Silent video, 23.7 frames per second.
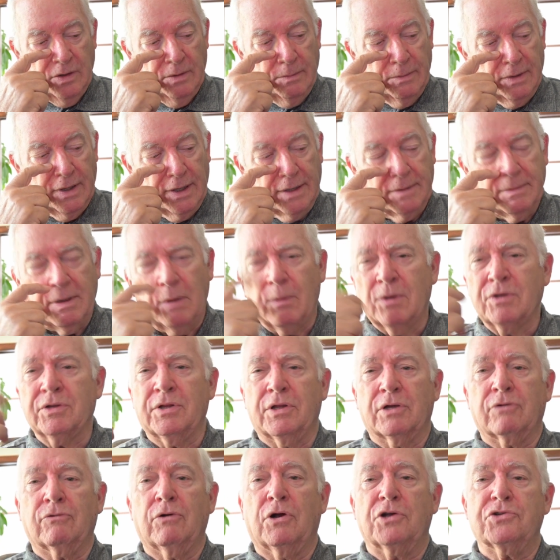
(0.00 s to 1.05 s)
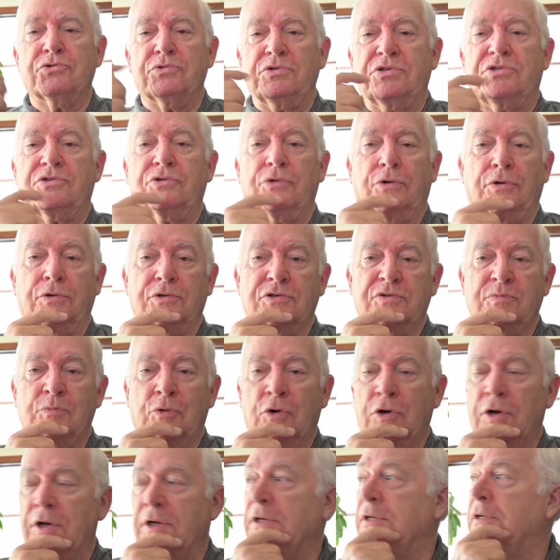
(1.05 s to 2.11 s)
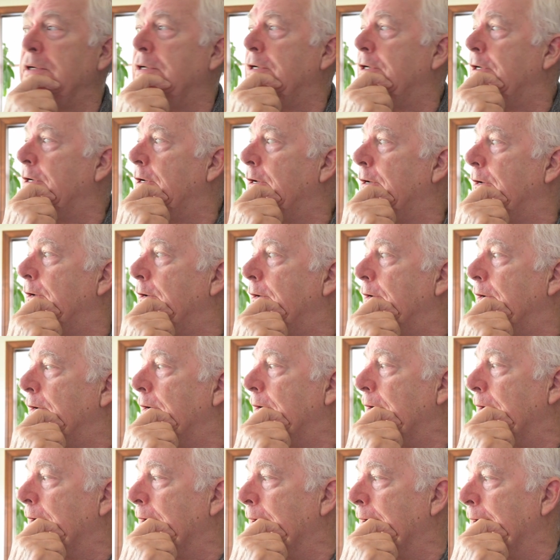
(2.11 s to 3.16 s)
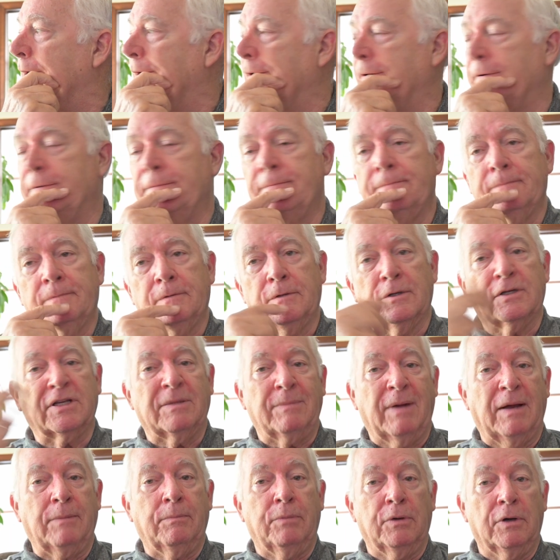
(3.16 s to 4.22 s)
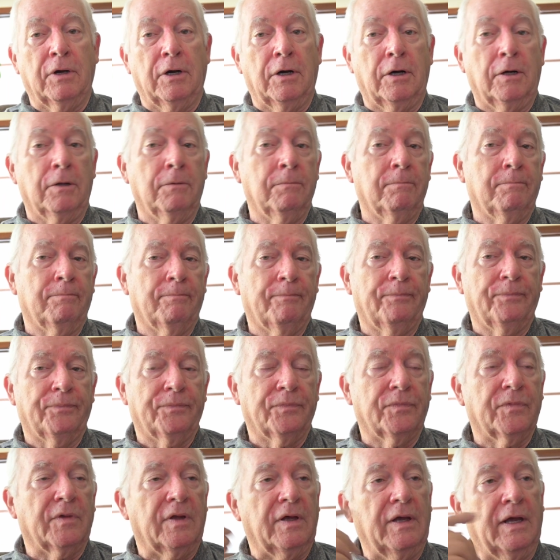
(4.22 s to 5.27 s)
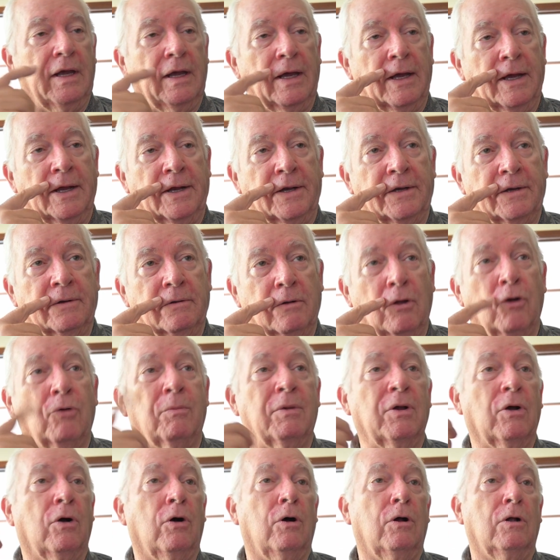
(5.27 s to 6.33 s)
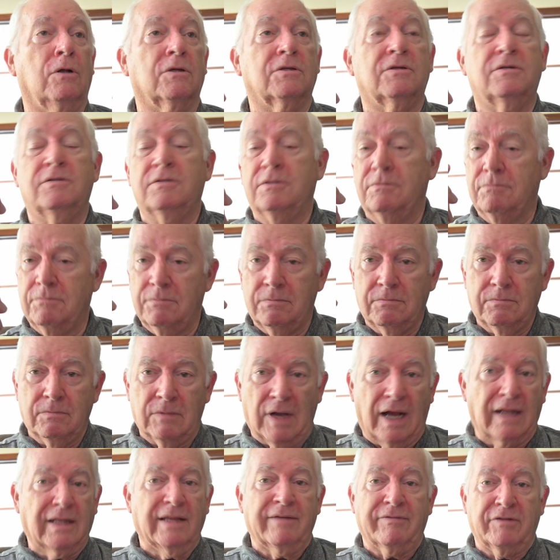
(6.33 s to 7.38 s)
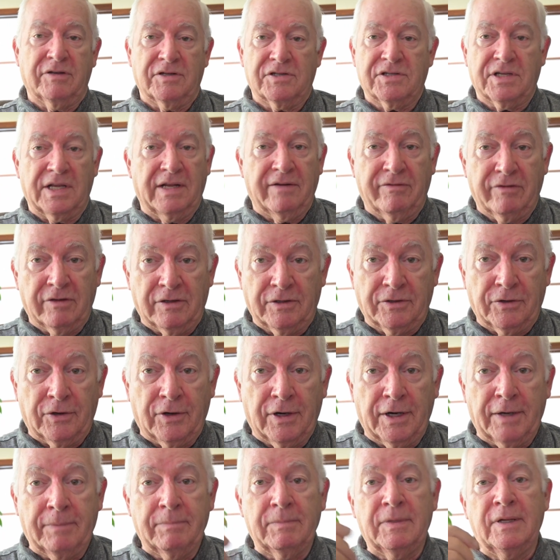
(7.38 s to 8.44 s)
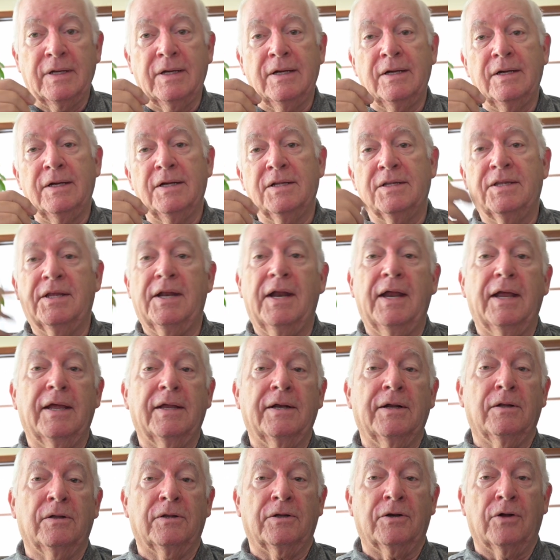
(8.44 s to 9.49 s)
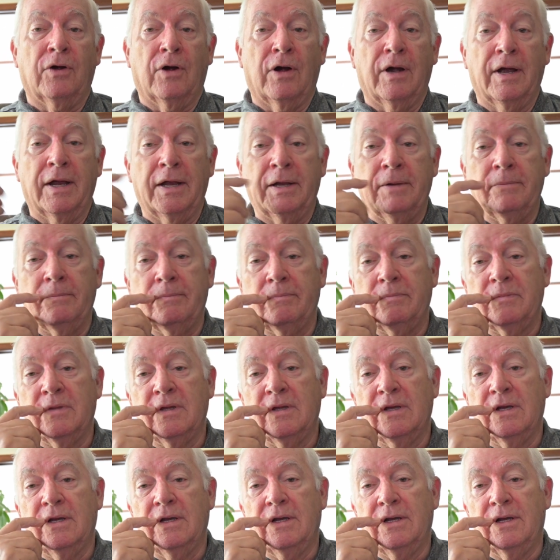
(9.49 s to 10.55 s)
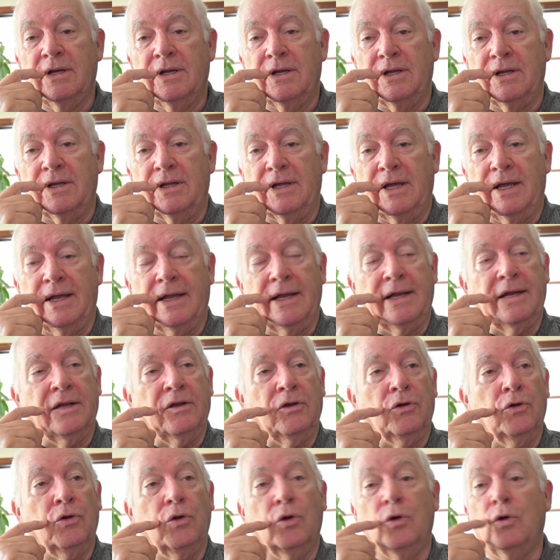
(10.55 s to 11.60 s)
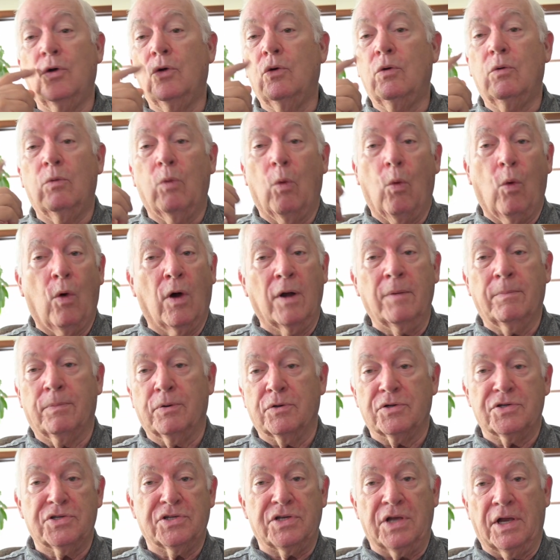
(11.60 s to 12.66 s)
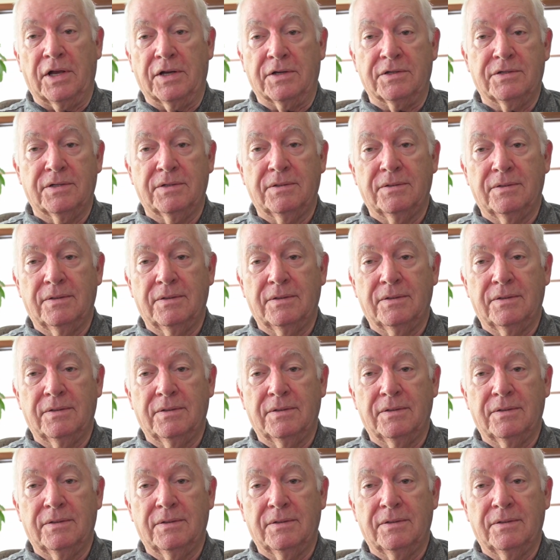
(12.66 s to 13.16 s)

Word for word: but I went to the grocery store this morning and looked at my bill, and lo and behold, I live in the state of Illinois. Today in Illinois, a new 1%